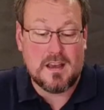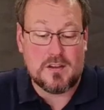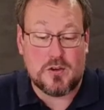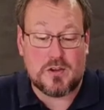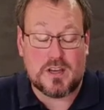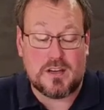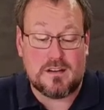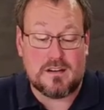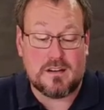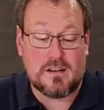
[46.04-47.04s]
You
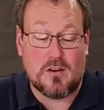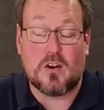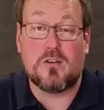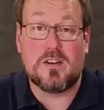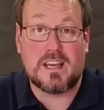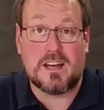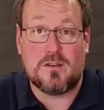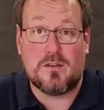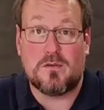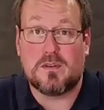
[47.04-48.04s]
can not only can
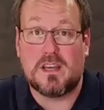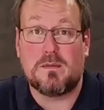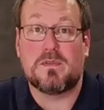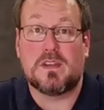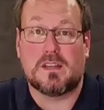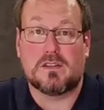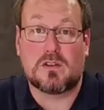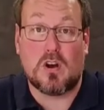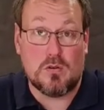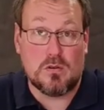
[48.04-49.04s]
you keep things
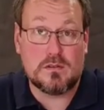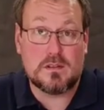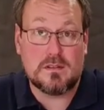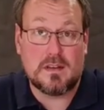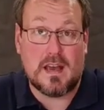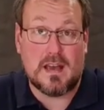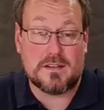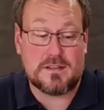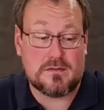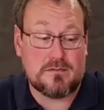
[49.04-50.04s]
cold
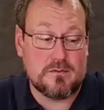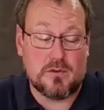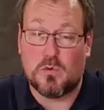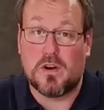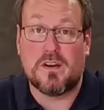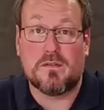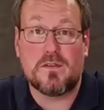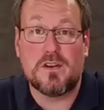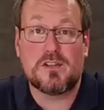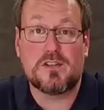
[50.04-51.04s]
as you would in a
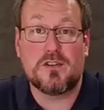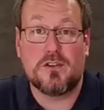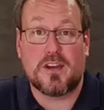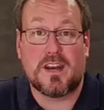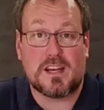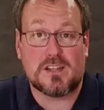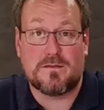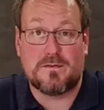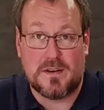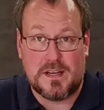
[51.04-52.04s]
fridge, you can actually
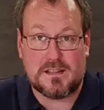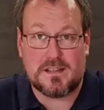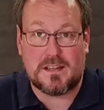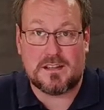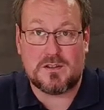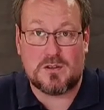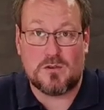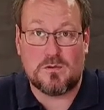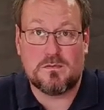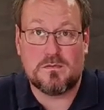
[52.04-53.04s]
freeze things
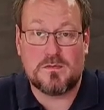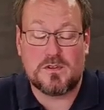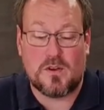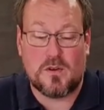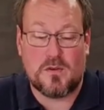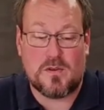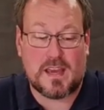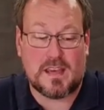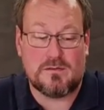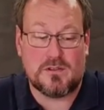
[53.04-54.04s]
too. So
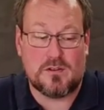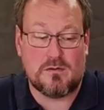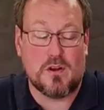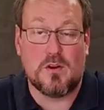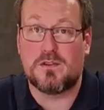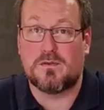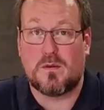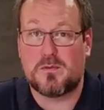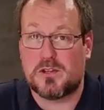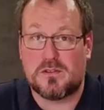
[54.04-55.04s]
that gives you loads of
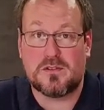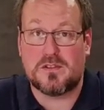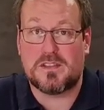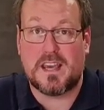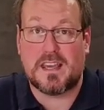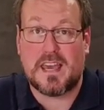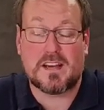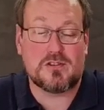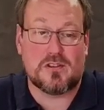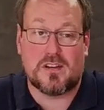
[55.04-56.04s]
options to take
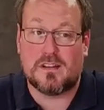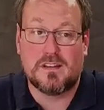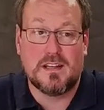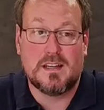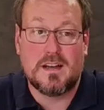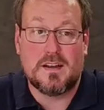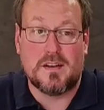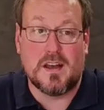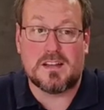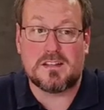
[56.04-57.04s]
extra
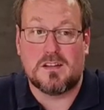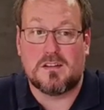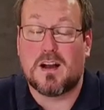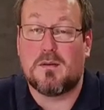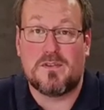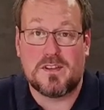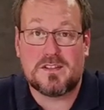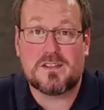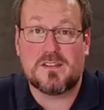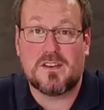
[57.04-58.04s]
nice little
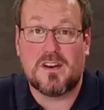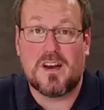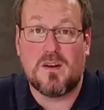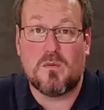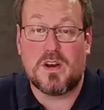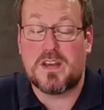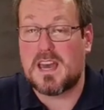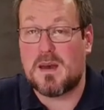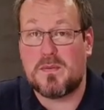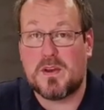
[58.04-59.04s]
comforts while you're
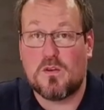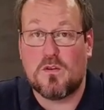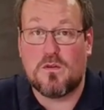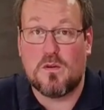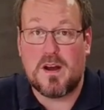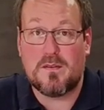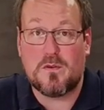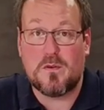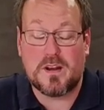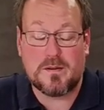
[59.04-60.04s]
camping or
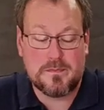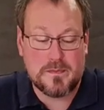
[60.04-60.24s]
4x4ing,